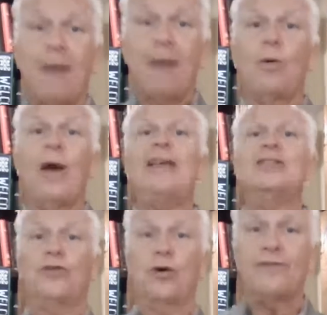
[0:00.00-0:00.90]
By the way,
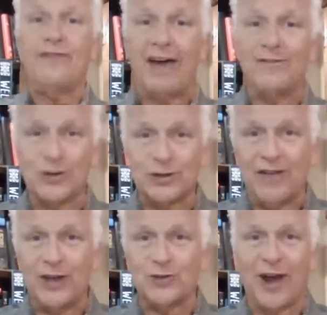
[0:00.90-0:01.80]
he's 45 years
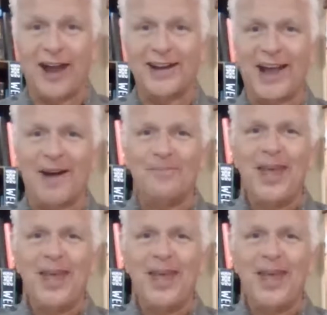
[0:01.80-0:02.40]
of age right now.